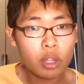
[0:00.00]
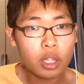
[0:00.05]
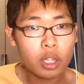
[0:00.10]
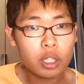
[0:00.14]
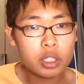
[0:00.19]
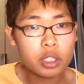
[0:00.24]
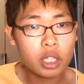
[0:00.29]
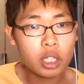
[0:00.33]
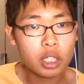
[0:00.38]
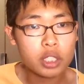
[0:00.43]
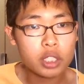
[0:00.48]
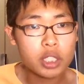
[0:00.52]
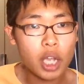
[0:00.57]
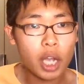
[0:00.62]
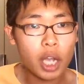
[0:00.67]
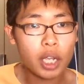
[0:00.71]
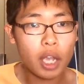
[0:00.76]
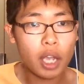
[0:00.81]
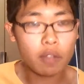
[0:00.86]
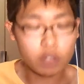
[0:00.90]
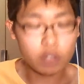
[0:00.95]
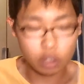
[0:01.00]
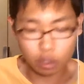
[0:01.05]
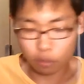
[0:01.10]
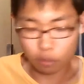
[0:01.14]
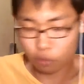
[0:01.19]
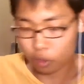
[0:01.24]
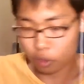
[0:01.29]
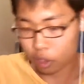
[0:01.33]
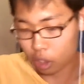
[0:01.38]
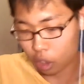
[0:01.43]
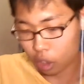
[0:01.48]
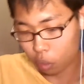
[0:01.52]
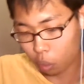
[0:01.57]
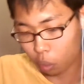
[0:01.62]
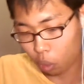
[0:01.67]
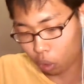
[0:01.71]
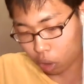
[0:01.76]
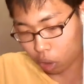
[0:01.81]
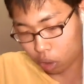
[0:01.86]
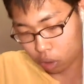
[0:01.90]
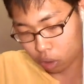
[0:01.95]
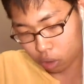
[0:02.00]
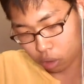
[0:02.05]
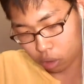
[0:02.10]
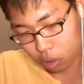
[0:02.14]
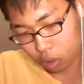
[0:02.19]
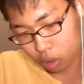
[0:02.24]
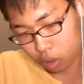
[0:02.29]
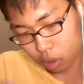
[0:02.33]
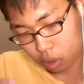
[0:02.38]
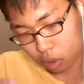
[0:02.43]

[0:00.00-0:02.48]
Who do you think is gonna die after Infinity War?